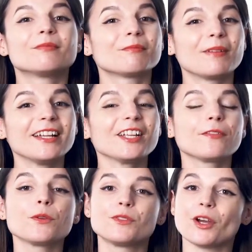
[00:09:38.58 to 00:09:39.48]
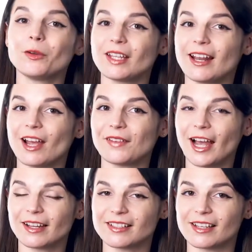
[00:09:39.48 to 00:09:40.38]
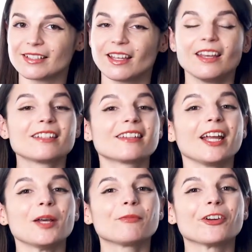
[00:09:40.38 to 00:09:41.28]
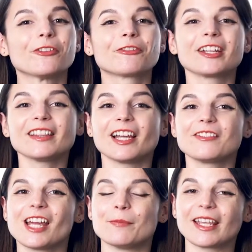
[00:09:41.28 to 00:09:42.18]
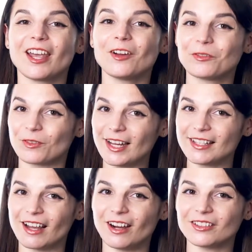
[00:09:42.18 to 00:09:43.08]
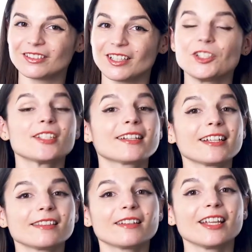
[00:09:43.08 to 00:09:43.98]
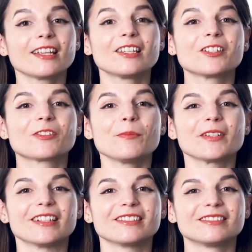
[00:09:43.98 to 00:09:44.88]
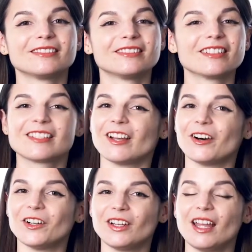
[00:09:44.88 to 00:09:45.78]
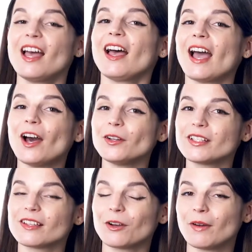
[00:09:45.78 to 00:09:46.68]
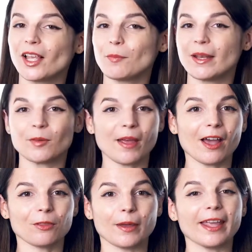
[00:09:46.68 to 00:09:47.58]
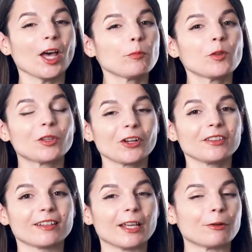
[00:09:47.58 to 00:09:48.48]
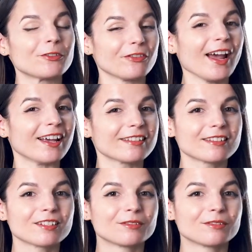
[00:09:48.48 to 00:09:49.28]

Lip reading: But if you don't yet have access, sign up for a free lifetime account right now. Just click the link in the description. So, how does our recommended pathway help you learn the language fast?